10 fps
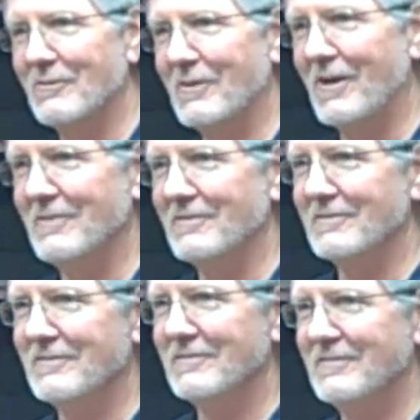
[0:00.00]
Horizon
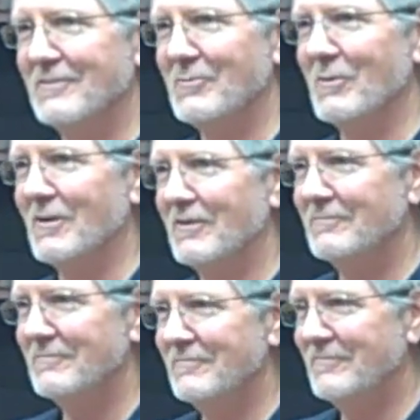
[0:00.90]
spill?
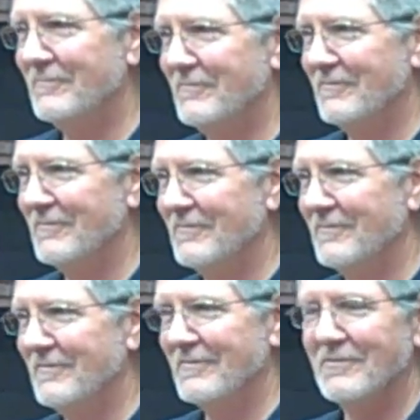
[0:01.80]

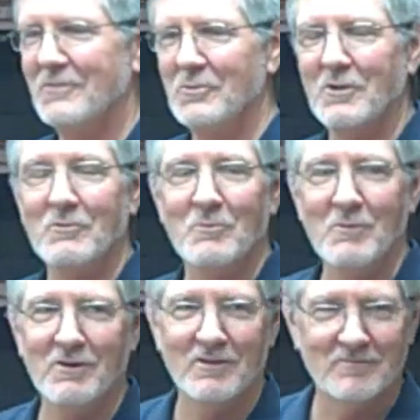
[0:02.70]
200
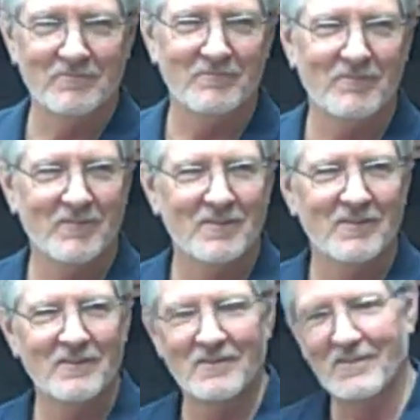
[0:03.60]
million.
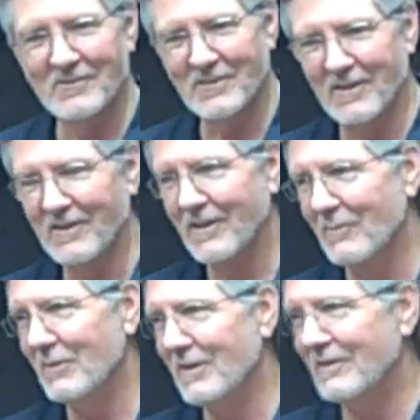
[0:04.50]
Okay, how
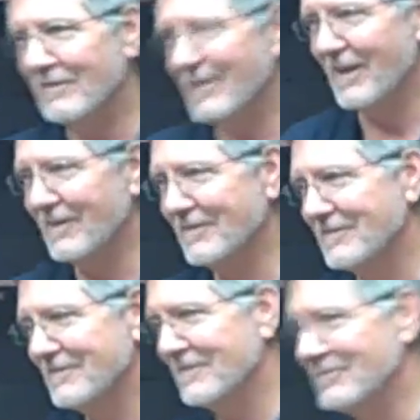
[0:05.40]
many
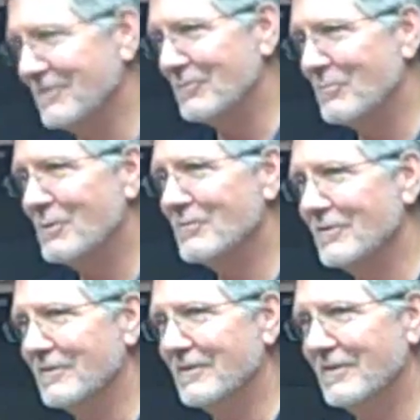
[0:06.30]
gallons of
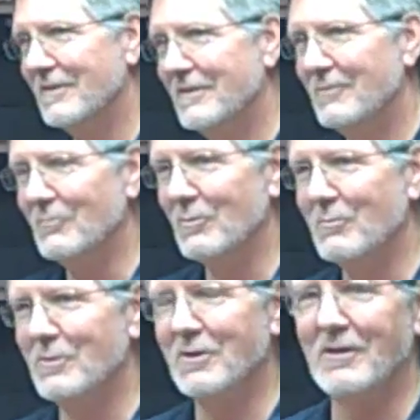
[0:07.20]
dispersant were
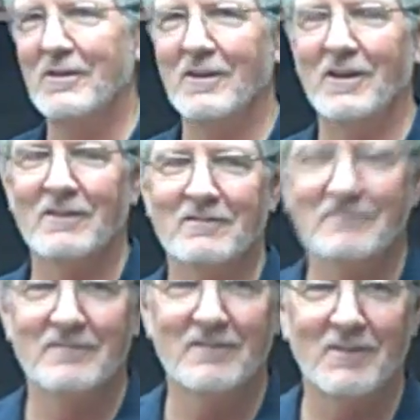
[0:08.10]
put on that?
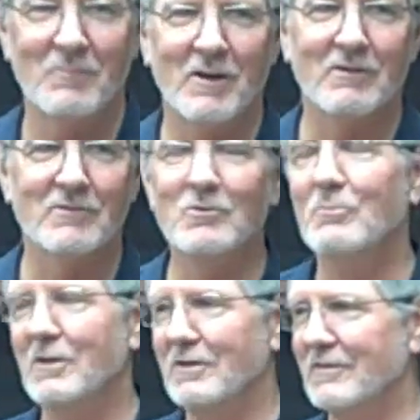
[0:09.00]
About 2
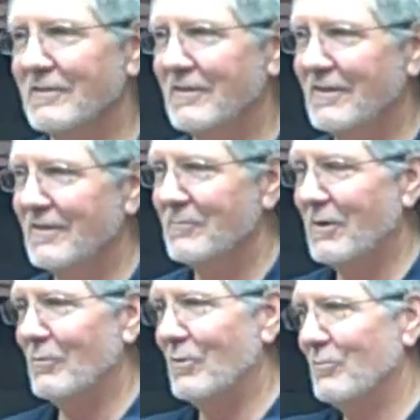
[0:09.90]
million.
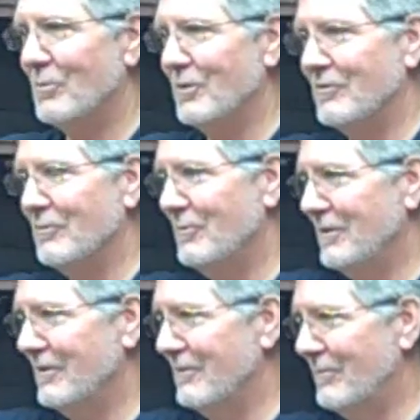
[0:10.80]
About 1.2
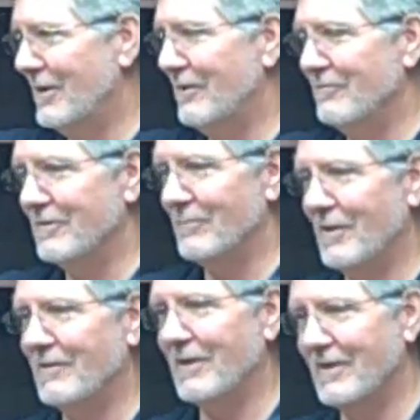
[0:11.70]
million above and
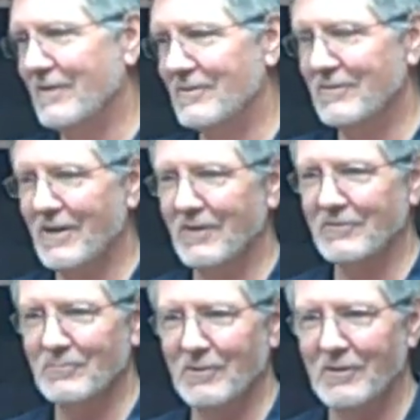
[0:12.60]
about
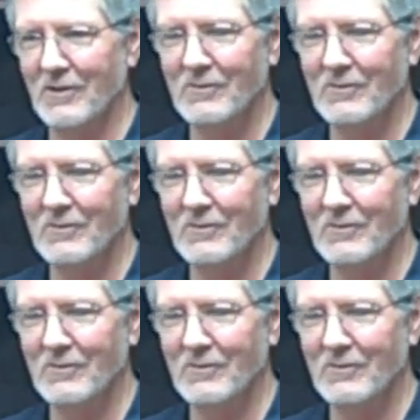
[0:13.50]
800,000 below.